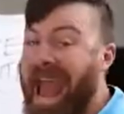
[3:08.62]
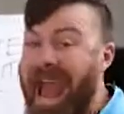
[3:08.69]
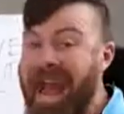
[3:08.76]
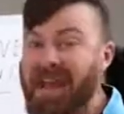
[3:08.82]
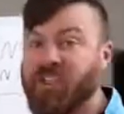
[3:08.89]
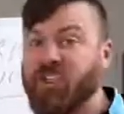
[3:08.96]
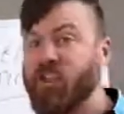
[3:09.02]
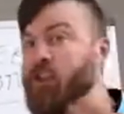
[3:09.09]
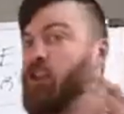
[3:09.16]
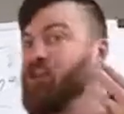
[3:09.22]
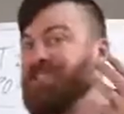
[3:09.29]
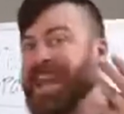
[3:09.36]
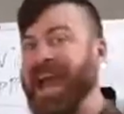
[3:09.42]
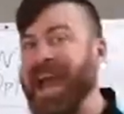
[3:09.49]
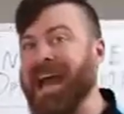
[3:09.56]
ads, you
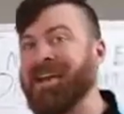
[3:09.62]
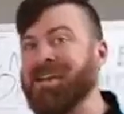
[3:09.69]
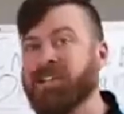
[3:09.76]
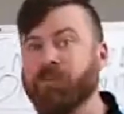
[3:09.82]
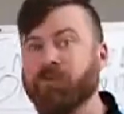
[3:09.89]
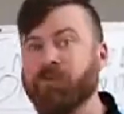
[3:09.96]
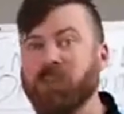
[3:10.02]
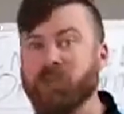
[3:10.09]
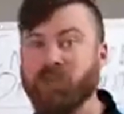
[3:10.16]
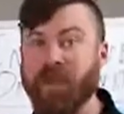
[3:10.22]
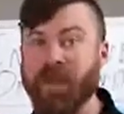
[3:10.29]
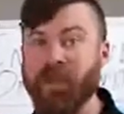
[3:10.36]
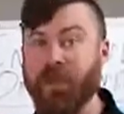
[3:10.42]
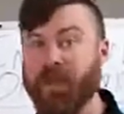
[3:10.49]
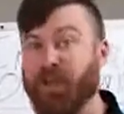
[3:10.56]
use ads to reach
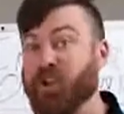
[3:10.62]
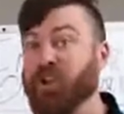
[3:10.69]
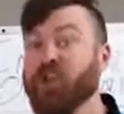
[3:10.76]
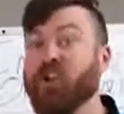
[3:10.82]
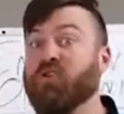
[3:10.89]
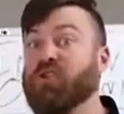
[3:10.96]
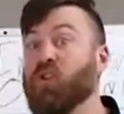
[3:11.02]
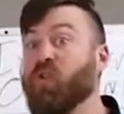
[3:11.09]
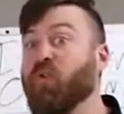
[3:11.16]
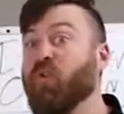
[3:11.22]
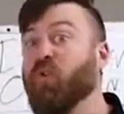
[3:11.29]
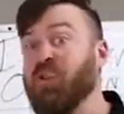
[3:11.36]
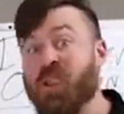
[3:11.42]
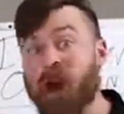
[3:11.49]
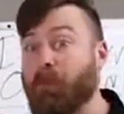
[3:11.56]
people. Now, you can use a
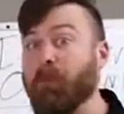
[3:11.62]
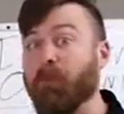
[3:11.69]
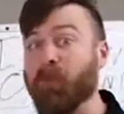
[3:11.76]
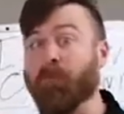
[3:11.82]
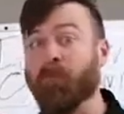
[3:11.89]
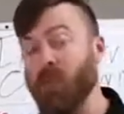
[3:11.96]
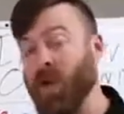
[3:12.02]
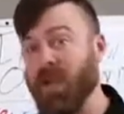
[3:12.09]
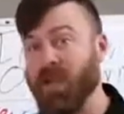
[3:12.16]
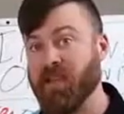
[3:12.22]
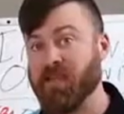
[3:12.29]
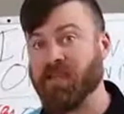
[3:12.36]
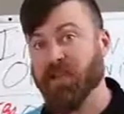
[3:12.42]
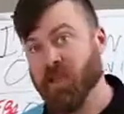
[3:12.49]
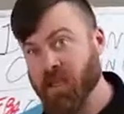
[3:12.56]
number of
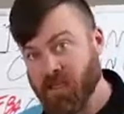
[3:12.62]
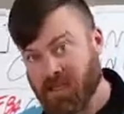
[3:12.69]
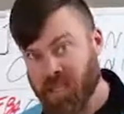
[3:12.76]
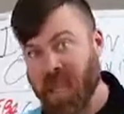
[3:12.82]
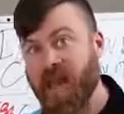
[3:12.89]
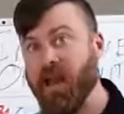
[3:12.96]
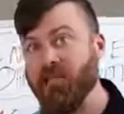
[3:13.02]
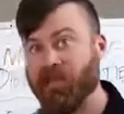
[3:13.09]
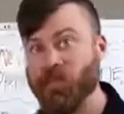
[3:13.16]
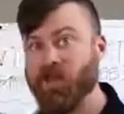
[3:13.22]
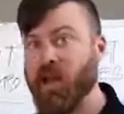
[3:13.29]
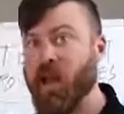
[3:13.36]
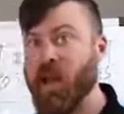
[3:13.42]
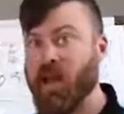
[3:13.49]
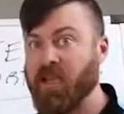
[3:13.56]
ways to
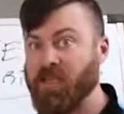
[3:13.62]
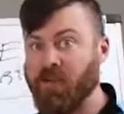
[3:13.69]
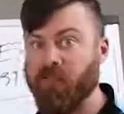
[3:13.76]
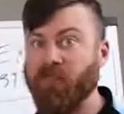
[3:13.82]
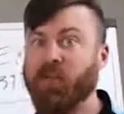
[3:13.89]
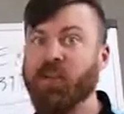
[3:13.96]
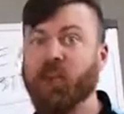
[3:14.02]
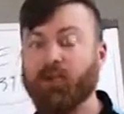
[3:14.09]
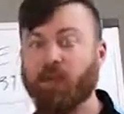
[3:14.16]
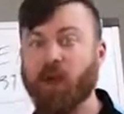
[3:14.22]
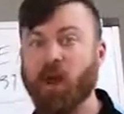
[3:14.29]
advertise affiliate